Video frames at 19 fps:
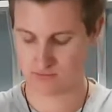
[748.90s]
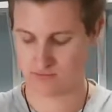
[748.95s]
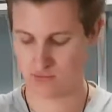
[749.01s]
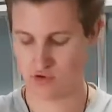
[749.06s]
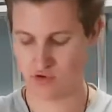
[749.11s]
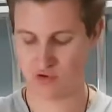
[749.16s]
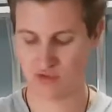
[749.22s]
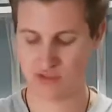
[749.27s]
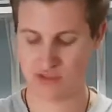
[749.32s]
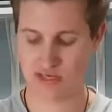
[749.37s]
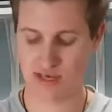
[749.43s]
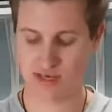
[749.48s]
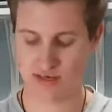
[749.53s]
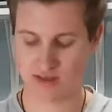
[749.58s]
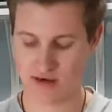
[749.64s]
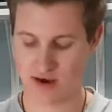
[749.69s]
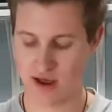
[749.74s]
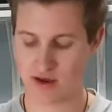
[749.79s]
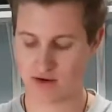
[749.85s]
you're going to take
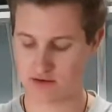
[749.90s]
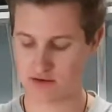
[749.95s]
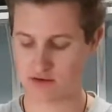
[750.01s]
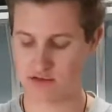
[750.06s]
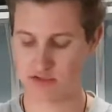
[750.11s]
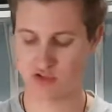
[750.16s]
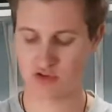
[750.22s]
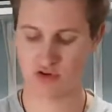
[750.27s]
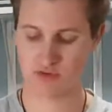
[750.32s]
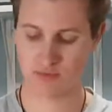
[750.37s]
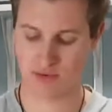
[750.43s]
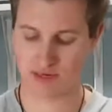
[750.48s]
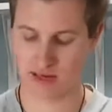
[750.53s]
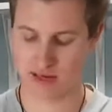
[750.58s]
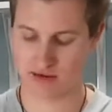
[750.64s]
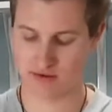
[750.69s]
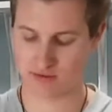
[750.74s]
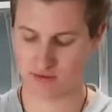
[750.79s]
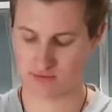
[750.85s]
it out and there's going to be
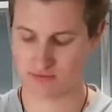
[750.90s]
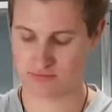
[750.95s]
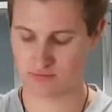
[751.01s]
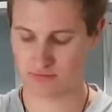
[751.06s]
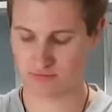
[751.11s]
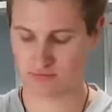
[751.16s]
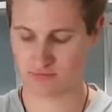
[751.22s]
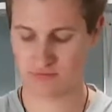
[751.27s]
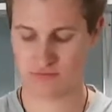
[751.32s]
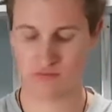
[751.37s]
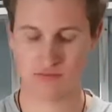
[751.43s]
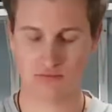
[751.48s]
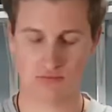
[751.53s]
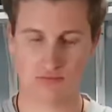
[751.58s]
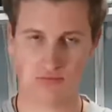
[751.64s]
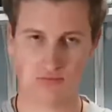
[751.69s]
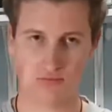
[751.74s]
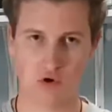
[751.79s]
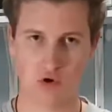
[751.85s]
like
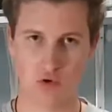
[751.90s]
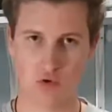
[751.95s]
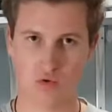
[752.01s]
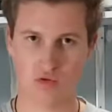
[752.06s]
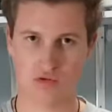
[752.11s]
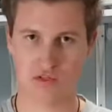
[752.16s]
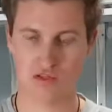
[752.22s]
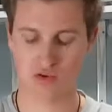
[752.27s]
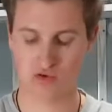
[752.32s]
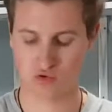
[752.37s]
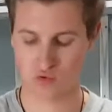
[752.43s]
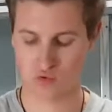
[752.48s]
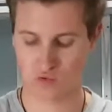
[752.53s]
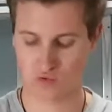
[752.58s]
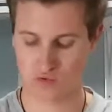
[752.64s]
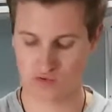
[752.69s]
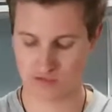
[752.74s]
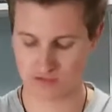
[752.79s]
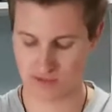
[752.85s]
holes in the
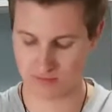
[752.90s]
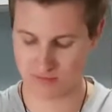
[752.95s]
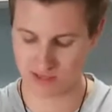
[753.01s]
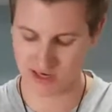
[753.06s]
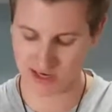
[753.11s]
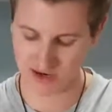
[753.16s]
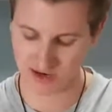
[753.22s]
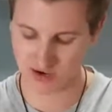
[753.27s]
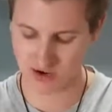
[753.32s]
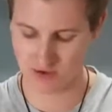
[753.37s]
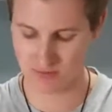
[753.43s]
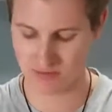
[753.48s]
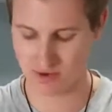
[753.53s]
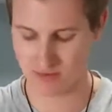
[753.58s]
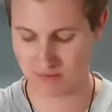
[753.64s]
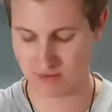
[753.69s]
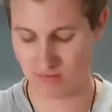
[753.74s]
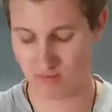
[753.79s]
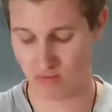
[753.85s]
corners. I mean, I don't know,
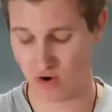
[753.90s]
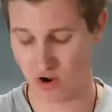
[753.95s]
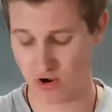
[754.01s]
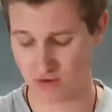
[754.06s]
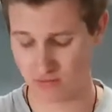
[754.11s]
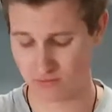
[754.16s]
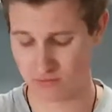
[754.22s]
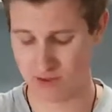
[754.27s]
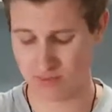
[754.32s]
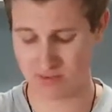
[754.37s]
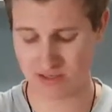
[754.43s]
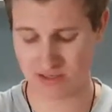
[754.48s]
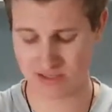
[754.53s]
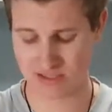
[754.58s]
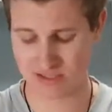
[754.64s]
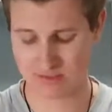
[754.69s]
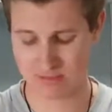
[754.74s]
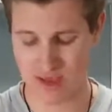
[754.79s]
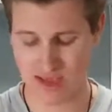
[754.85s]
maybe I'm wrong, maybe it
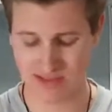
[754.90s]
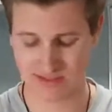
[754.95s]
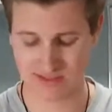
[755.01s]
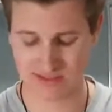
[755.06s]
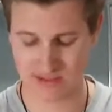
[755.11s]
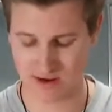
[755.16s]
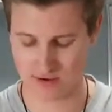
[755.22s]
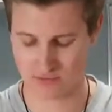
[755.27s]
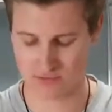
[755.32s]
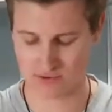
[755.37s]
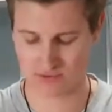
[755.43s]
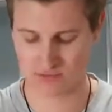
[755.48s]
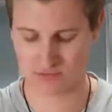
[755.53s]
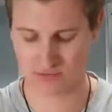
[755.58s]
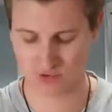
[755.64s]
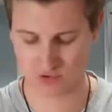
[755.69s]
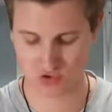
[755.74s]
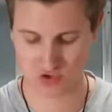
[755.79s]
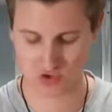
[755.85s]
expands enough and it
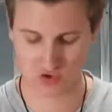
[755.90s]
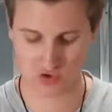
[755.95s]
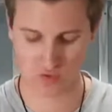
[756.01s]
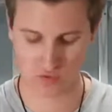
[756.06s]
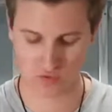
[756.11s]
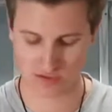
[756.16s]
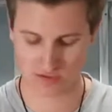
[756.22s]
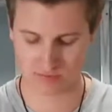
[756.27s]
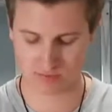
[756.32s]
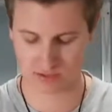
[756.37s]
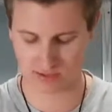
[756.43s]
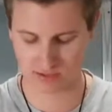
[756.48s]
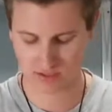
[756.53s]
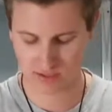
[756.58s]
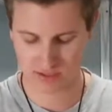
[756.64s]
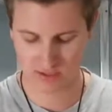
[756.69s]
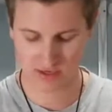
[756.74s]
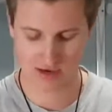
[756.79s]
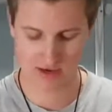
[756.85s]
fills those corners, but
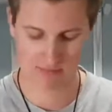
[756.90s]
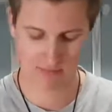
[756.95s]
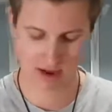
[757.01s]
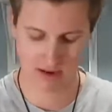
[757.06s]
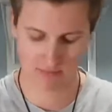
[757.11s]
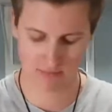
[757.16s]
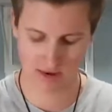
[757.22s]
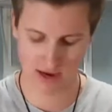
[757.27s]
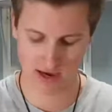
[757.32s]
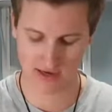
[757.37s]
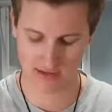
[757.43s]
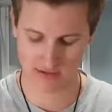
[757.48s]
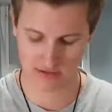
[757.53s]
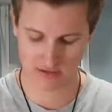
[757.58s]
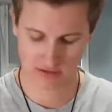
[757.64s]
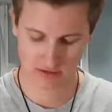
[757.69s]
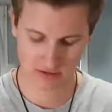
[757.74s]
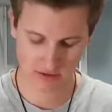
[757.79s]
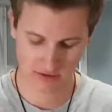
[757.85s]
in my mind,
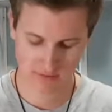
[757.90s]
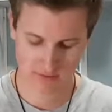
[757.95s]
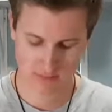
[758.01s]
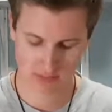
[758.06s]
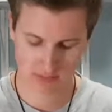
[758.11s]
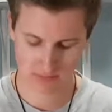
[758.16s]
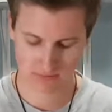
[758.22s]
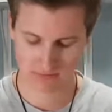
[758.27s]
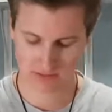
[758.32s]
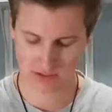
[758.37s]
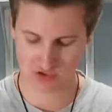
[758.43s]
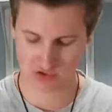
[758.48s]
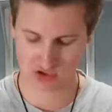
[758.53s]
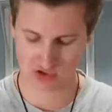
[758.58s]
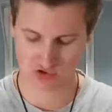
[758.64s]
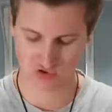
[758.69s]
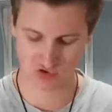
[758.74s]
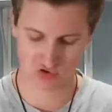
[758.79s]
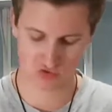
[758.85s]
it
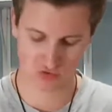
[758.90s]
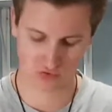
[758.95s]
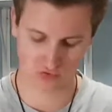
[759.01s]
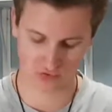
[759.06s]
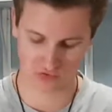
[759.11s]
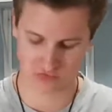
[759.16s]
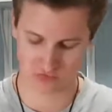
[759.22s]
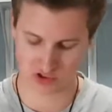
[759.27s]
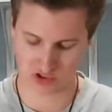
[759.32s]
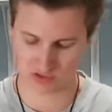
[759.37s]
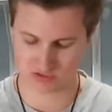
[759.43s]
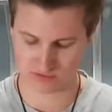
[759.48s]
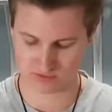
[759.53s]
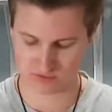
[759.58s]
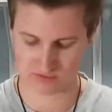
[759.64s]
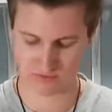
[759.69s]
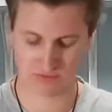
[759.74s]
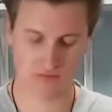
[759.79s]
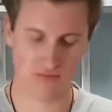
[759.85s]
should sort of just
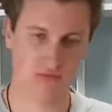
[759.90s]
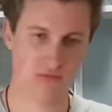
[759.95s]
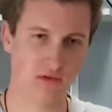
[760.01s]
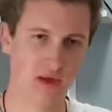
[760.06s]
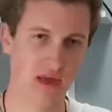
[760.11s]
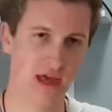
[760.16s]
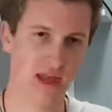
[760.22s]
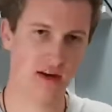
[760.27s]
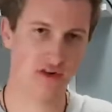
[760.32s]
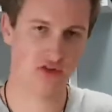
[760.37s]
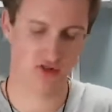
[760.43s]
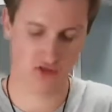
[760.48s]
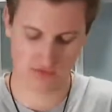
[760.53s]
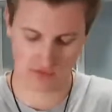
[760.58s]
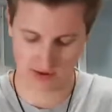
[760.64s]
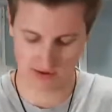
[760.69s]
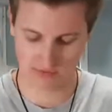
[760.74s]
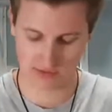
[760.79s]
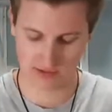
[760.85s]
get into
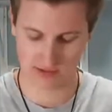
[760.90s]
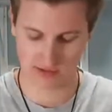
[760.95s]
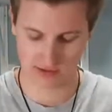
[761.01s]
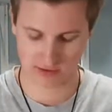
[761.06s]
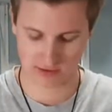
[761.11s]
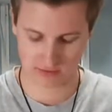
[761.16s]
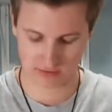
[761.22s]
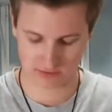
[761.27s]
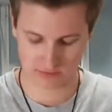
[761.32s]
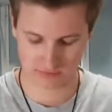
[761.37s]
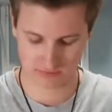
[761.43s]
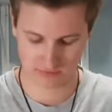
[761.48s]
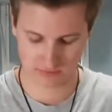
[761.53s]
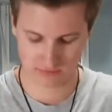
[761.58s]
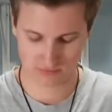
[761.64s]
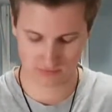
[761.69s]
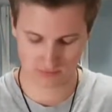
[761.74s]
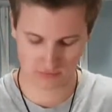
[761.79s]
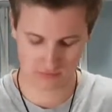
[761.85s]
every little
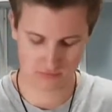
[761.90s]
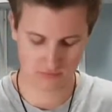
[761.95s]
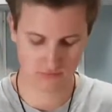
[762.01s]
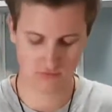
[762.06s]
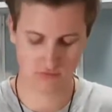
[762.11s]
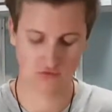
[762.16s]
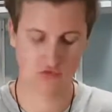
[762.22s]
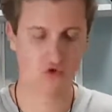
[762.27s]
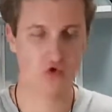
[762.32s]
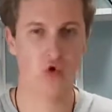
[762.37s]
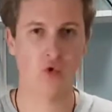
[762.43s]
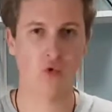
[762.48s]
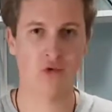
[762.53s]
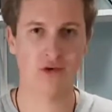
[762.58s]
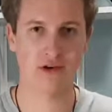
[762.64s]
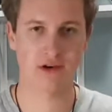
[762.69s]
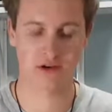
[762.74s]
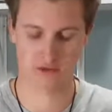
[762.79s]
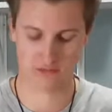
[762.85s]

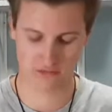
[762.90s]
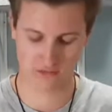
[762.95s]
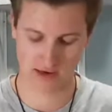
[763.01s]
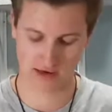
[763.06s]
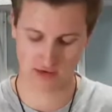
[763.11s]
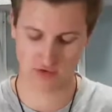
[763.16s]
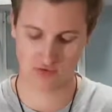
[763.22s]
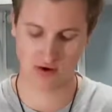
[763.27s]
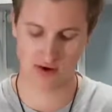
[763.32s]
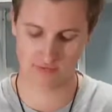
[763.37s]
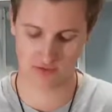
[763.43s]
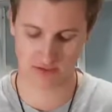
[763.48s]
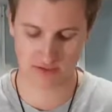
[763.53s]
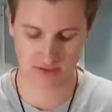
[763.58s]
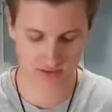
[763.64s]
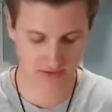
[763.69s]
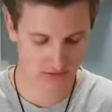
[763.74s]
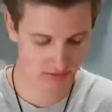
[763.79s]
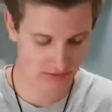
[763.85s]
corner and
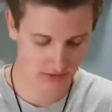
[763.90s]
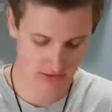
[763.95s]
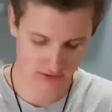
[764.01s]
crevice.